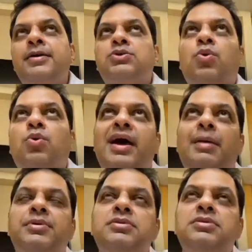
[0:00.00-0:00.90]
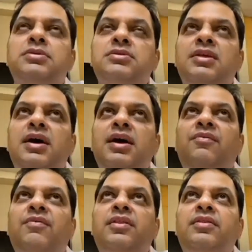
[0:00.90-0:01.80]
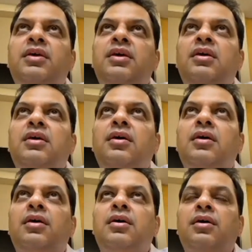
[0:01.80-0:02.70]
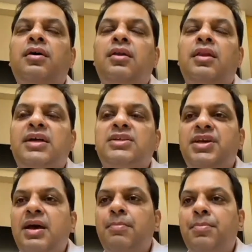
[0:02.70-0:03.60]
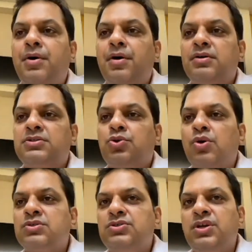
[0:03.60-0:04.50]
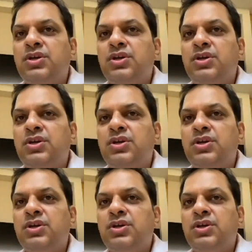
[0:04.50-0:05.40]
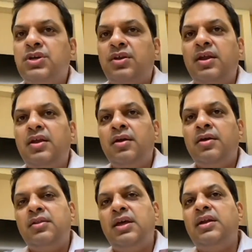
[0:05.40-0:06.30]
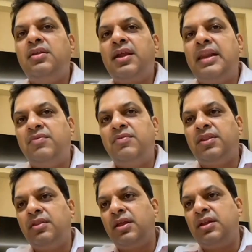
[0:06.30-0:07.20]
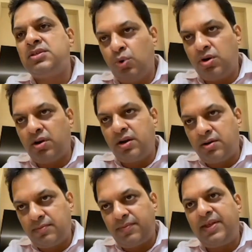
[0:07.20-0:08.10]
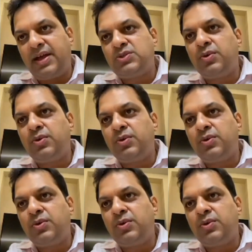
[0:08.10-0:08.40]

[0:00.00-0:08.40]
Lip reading: So what happens is that when the large cap stocks generally they lead the rally when there is a bull run, and that's when